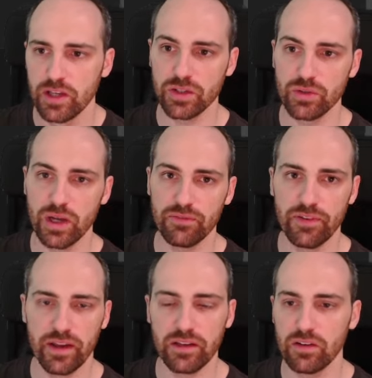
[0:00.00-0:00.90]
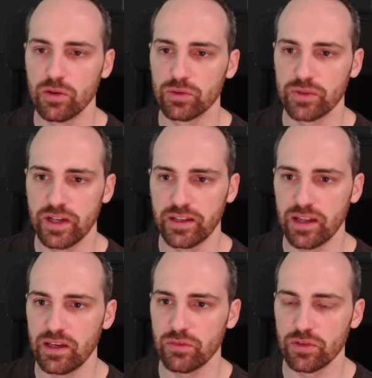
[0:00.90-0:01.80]
So you can find how to create
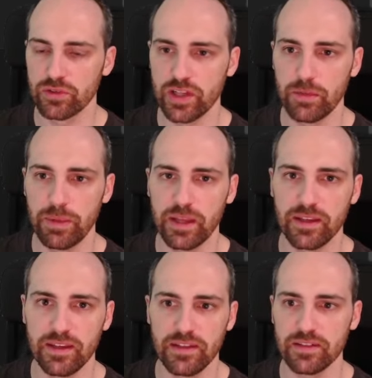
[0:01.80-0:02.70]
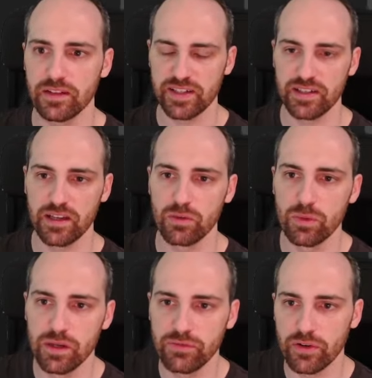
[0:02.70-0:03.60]
any of those API keys searching in
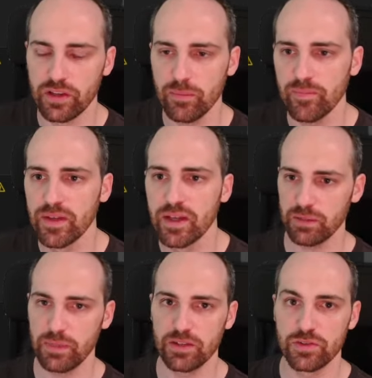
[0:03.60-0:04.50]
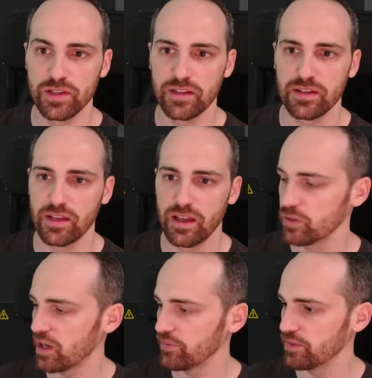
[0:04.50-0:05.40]
Google for them. But make sure that you
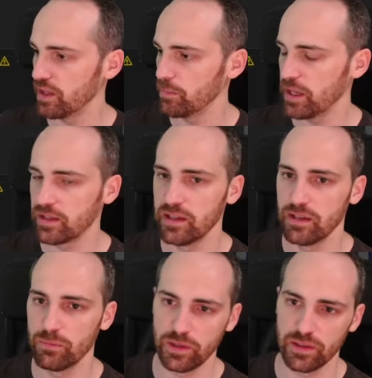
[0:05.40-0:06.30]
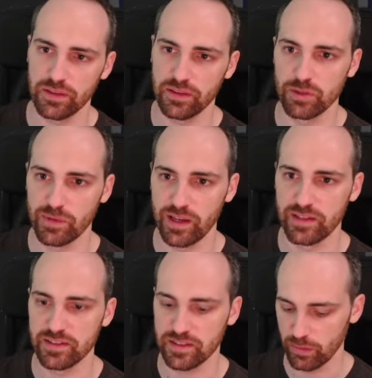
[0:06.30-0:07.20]
have the API key with some
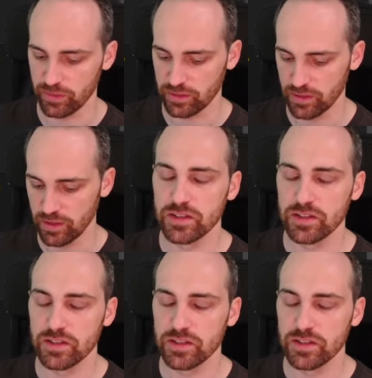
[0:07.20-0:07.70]
credits loaded.